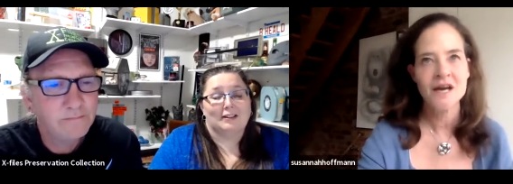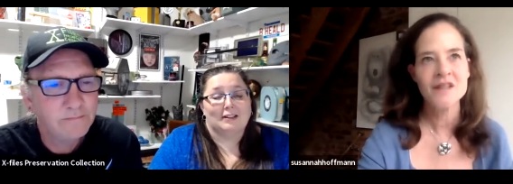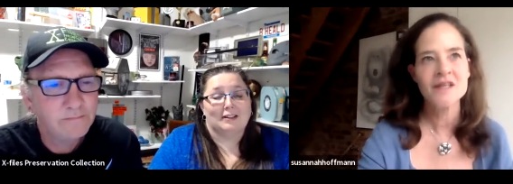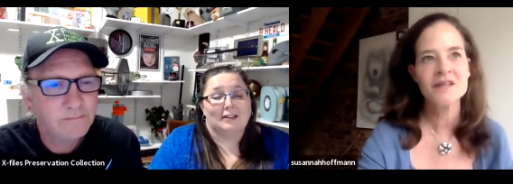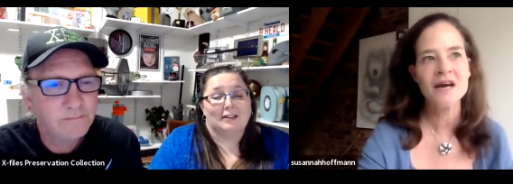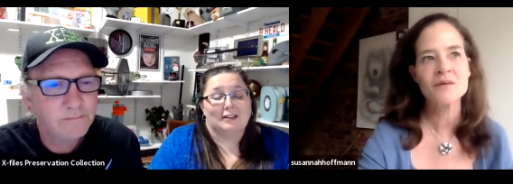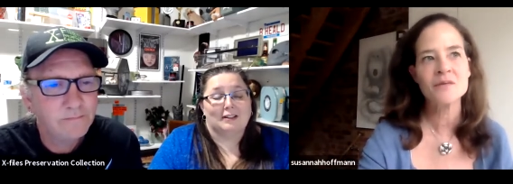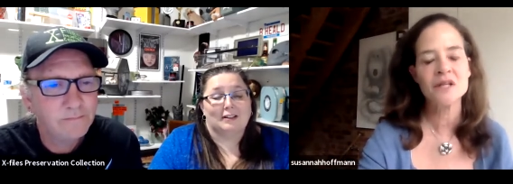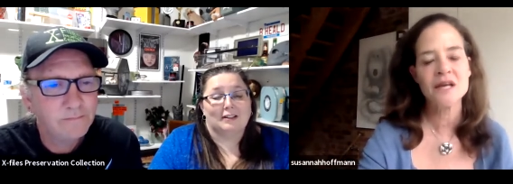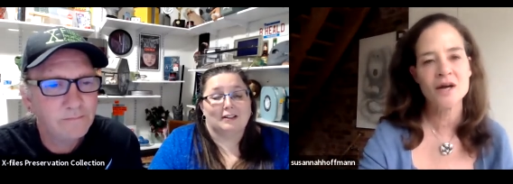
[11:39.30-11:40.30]
Speaker 1: I think that
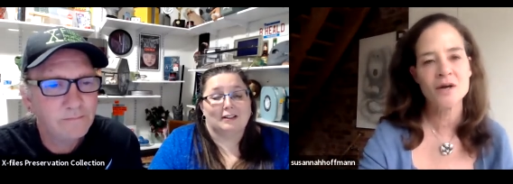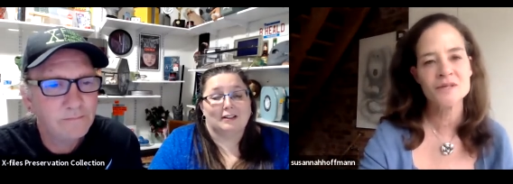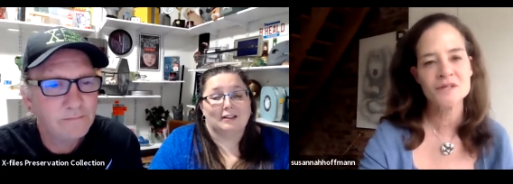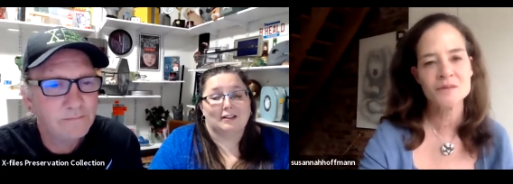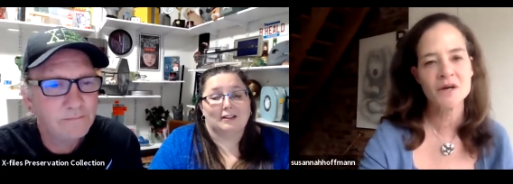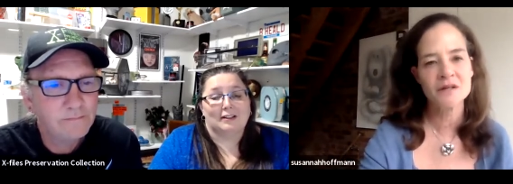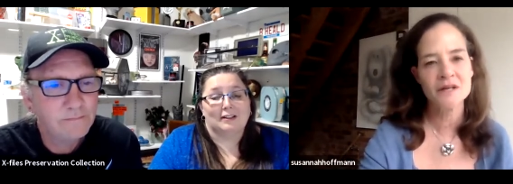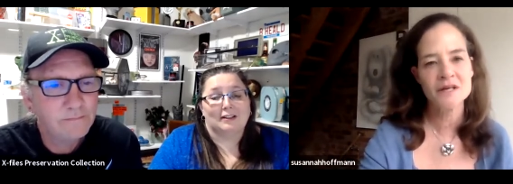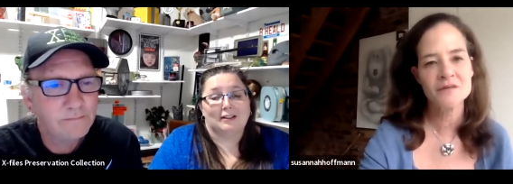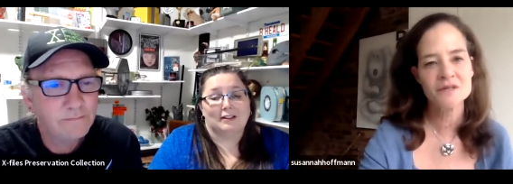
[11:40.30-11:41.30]
really helped as well.
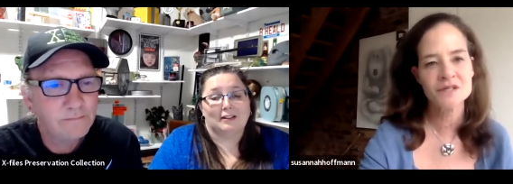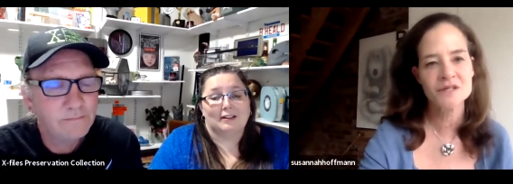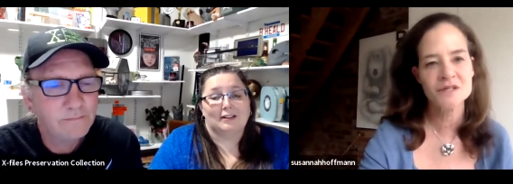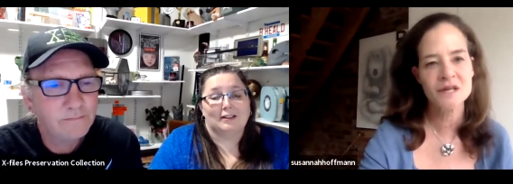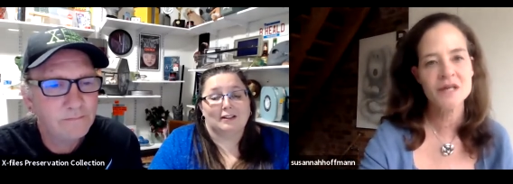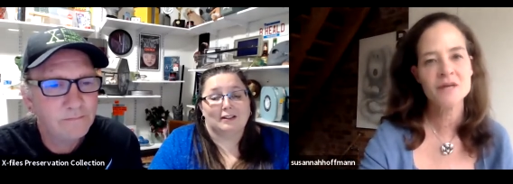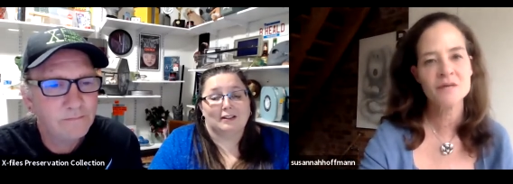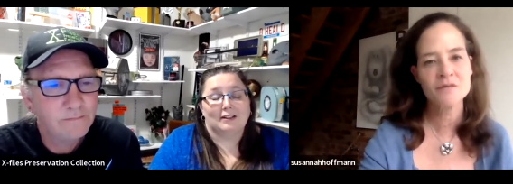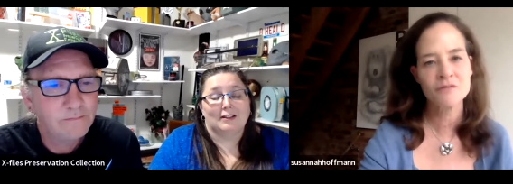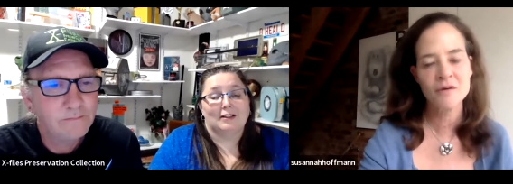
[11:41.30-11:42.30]
Like he was just,
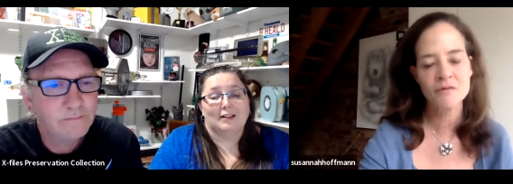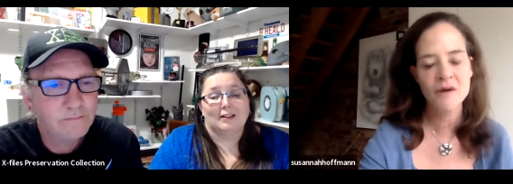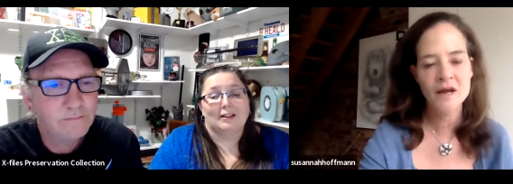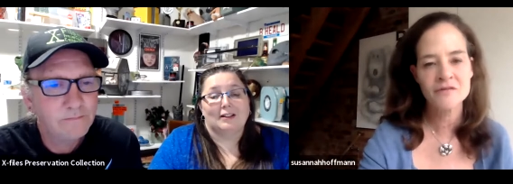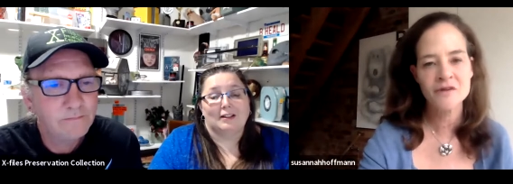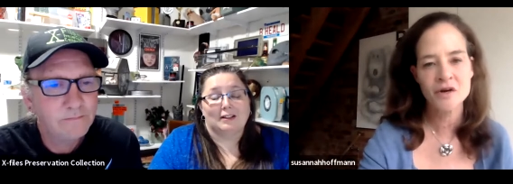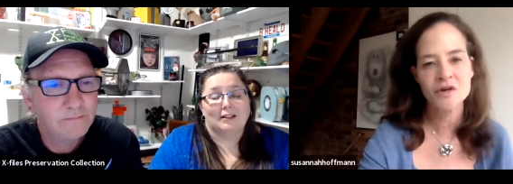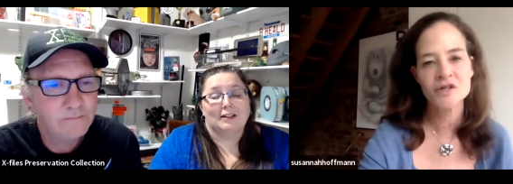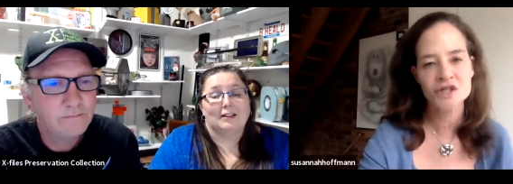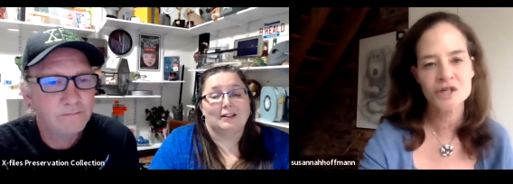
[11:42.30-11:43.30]
he r- ran a very
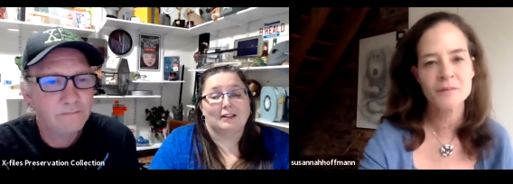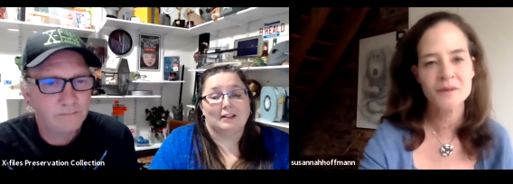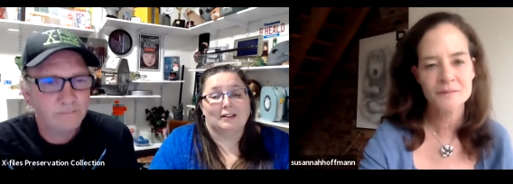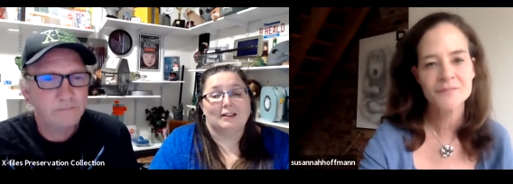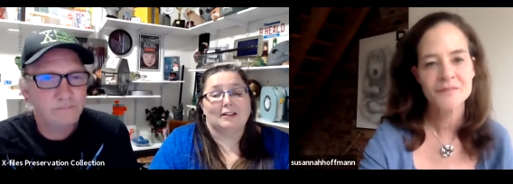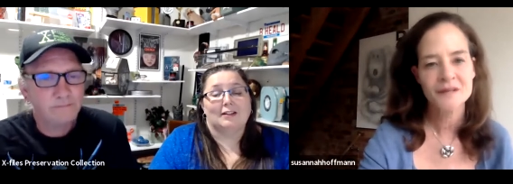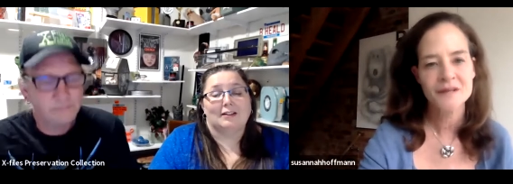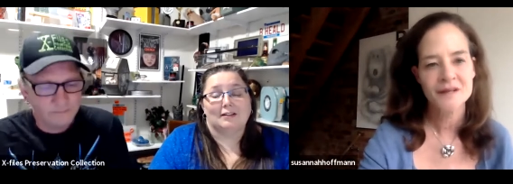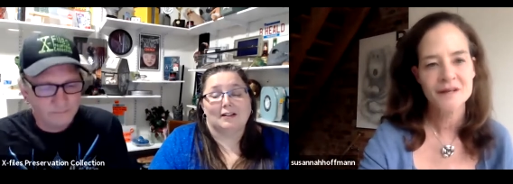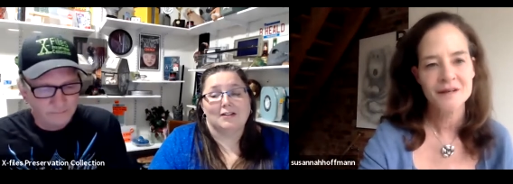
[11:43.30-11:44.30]
good ship.
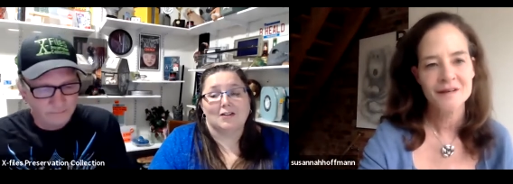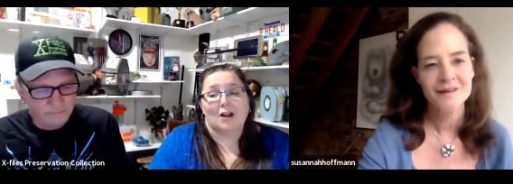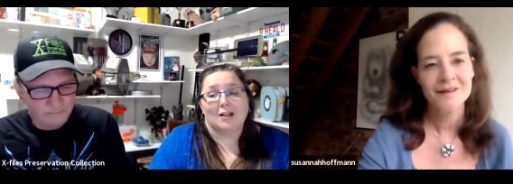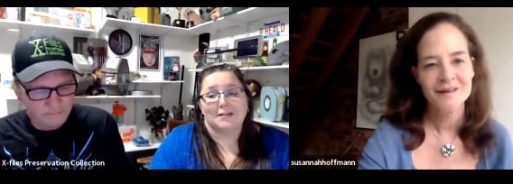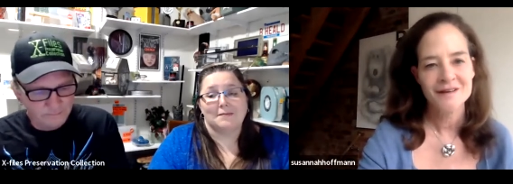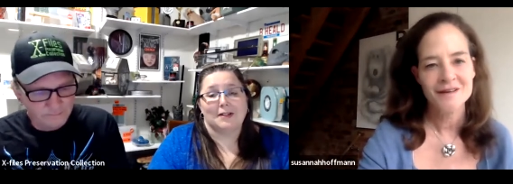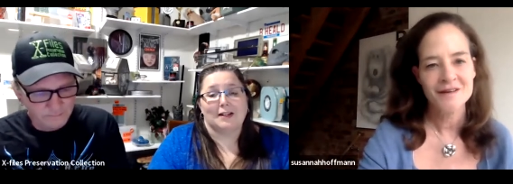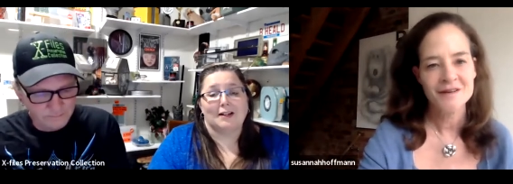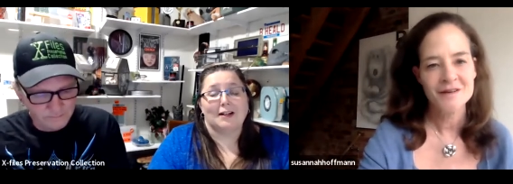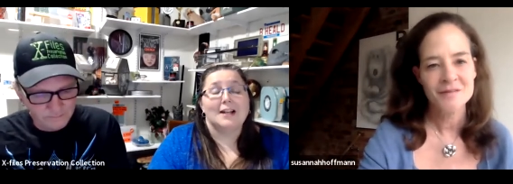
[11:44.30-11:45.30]
Speaker 2: Awesome.
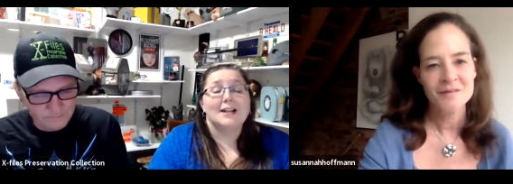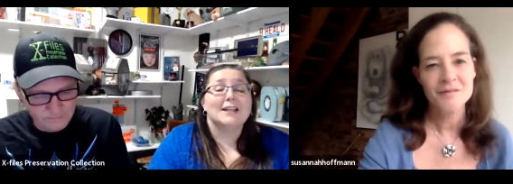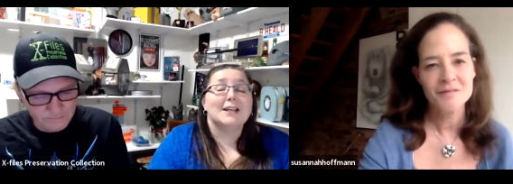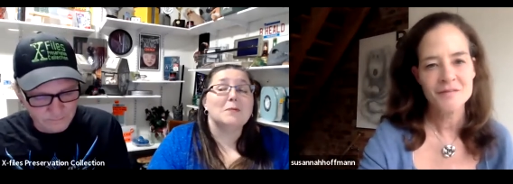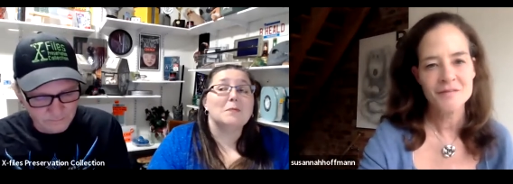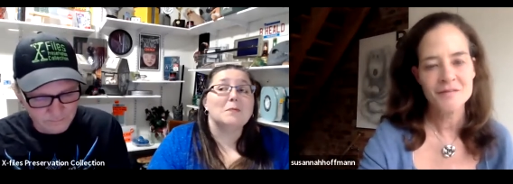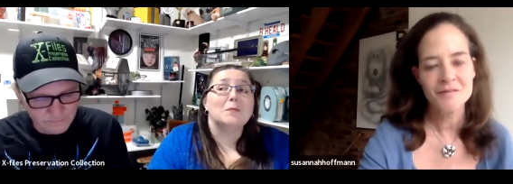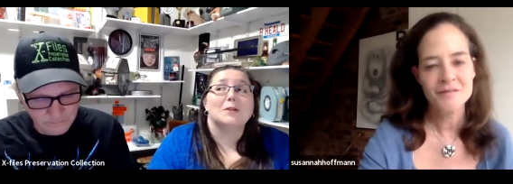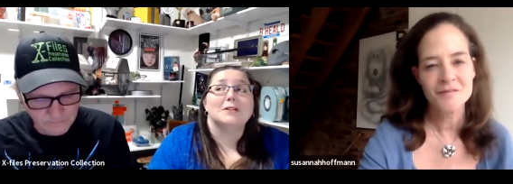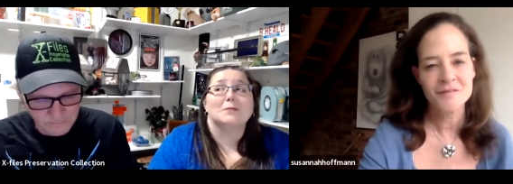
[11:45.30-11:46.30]
Yeah.
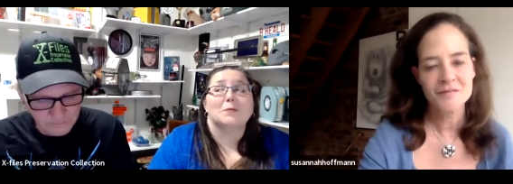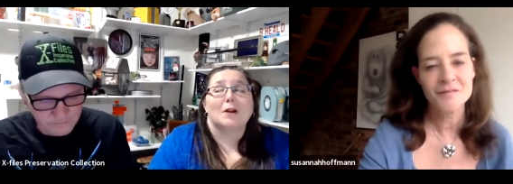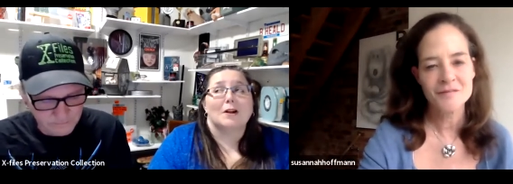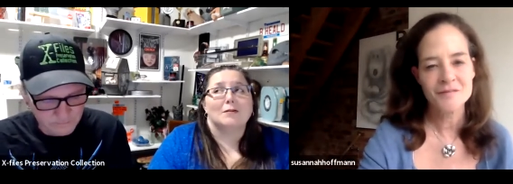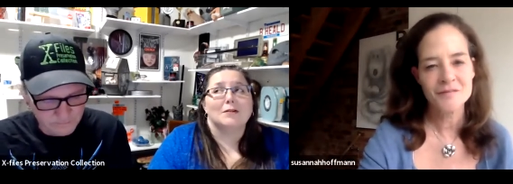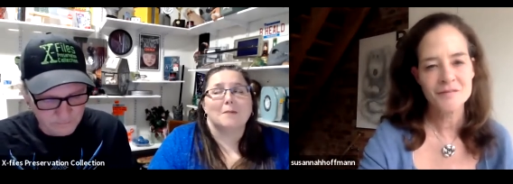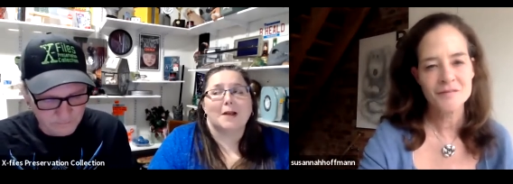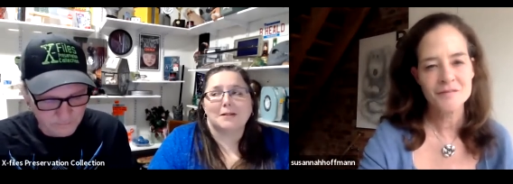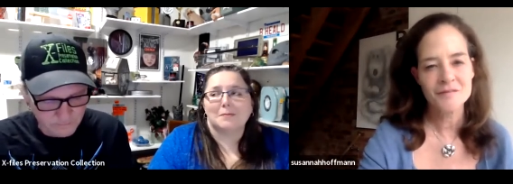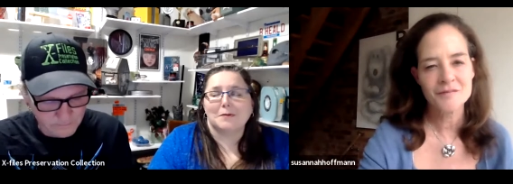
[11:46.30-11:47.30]
Kim was
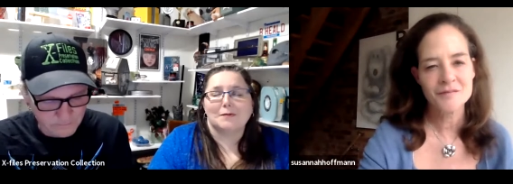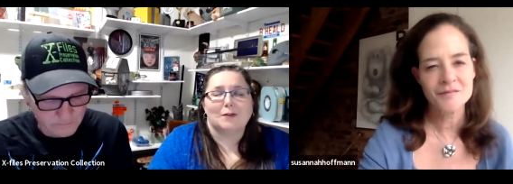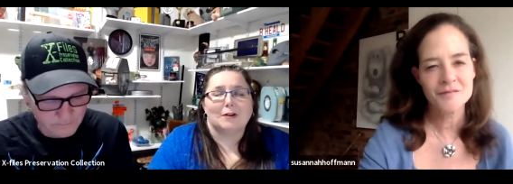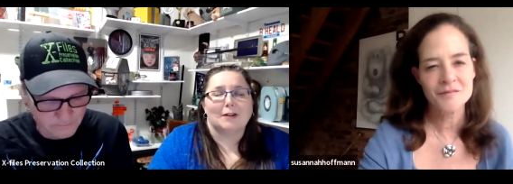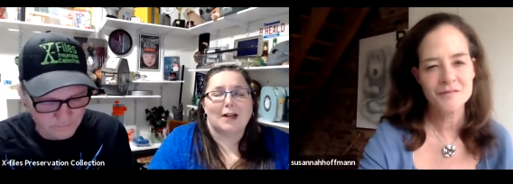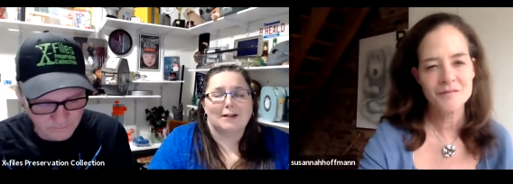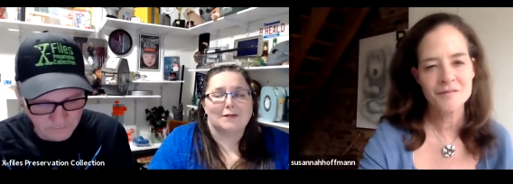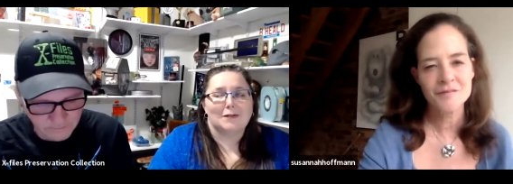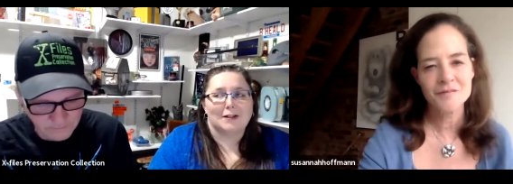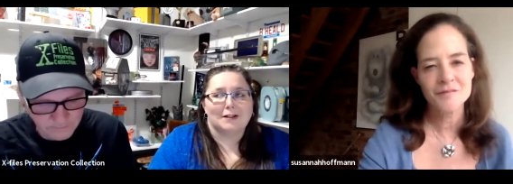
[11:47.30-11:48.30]
responsible for a lot
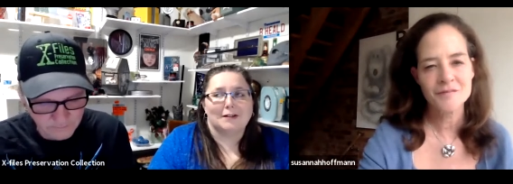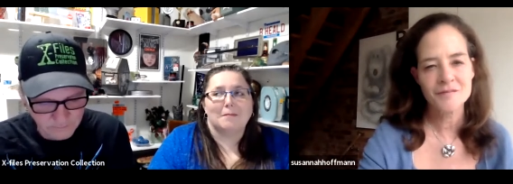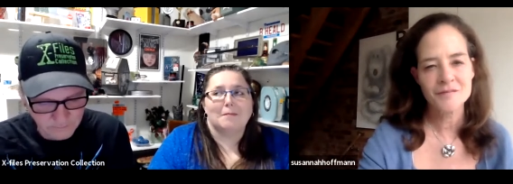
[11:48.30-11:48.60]
of the